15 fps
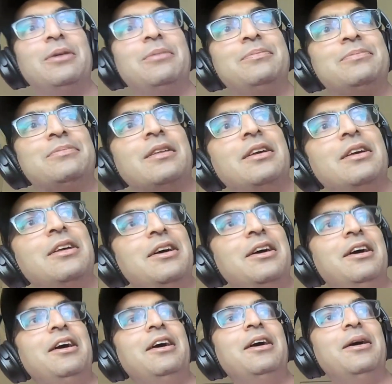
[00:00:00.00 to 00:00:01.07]
Yeah.
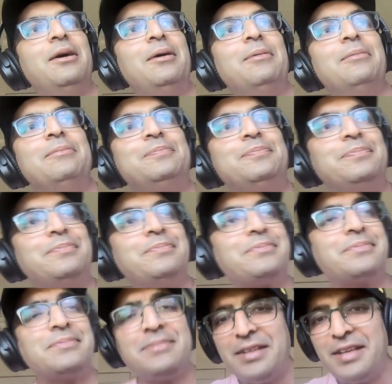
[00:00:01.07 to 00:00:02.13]
I
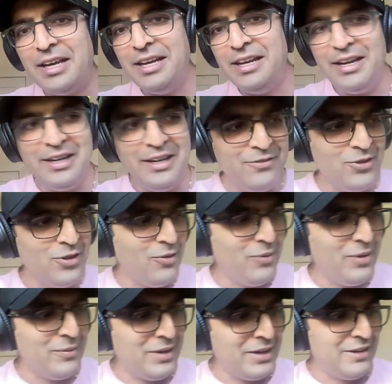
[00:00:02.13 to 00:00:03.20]
love
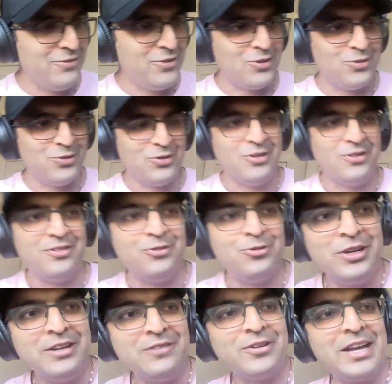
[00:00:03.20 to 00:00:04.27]
your
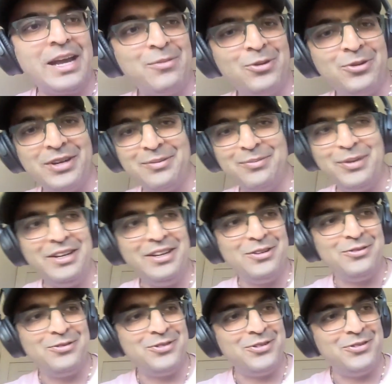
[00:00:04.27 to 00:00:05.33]
reading vocabulary, Ben.
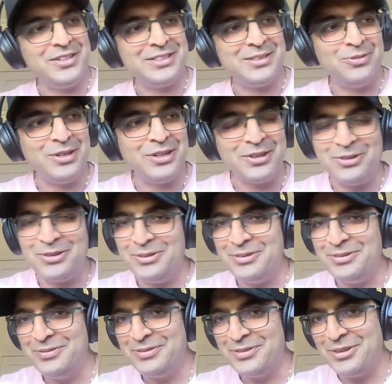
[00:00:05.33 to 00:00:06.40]
You've read some really
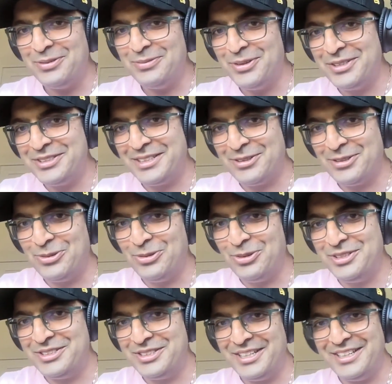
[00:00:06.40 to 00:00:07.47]
cool books and good
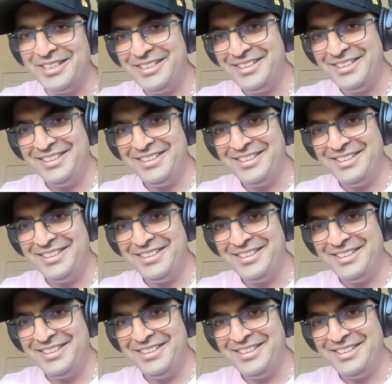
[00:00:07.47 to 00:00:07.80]
authors there.